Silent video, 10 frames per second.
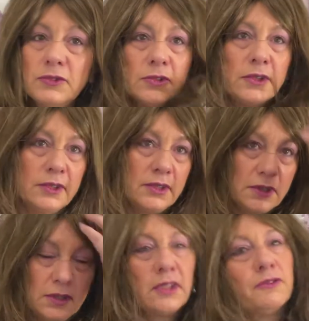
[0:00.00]
All right, let's
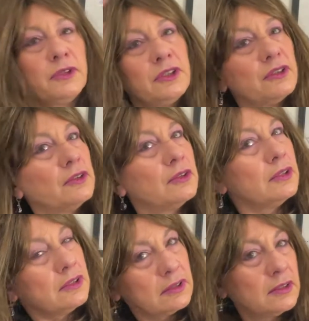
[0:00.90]
see if we do
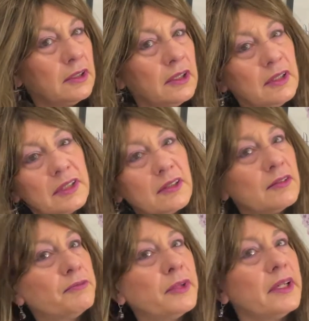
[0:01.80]
the
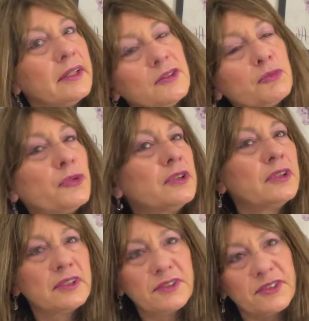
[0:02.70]
bangs more to
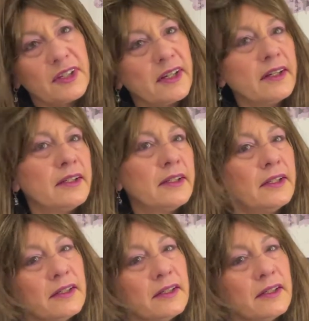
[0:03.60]
the side.